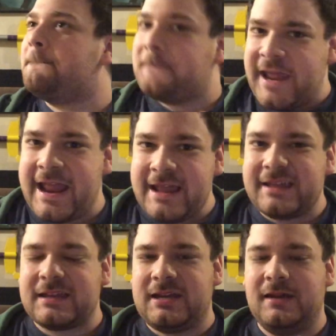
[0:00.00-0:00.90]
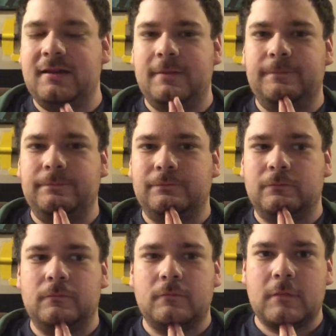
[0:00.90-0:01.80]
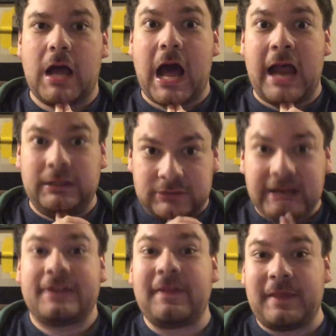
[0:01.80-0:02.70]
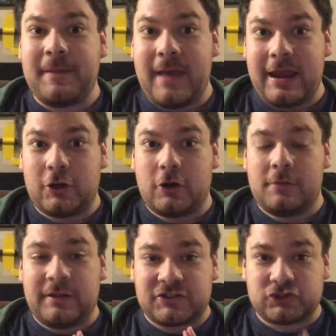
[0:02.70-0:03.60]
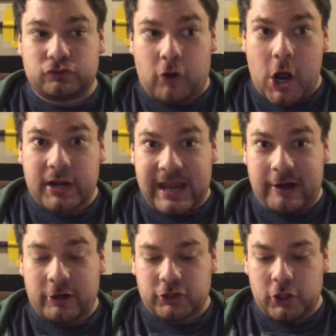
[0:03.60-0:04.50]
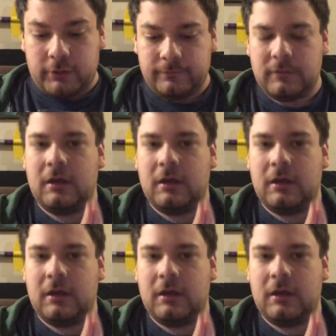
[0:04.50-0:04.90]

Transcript: Pink, I like that they made her the strong character.